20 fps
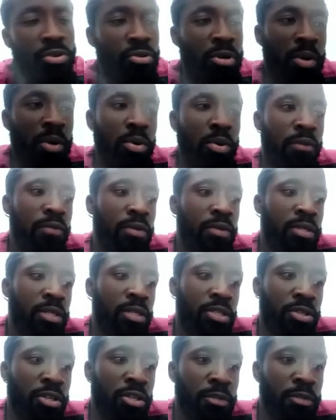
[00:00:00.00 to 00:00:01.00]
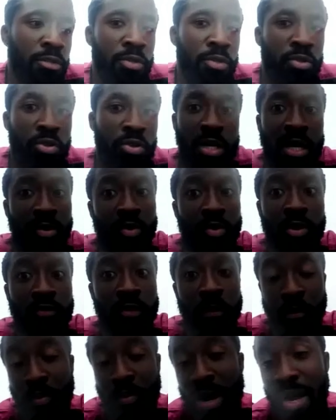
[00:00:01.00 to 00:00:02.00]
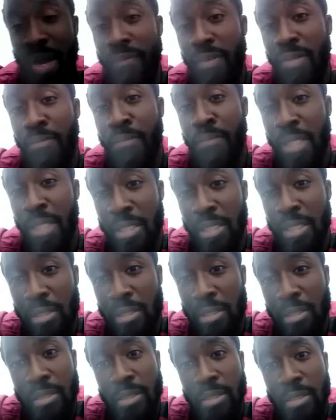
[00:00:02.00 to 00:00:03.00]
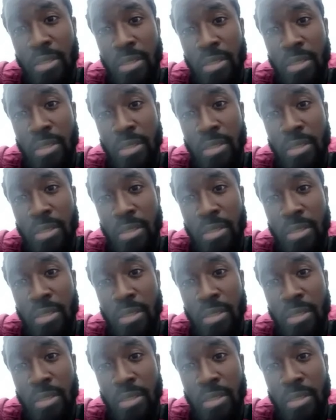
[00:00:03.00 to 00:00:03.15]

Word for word: You can work for teaching hospital. You can work for private bodies.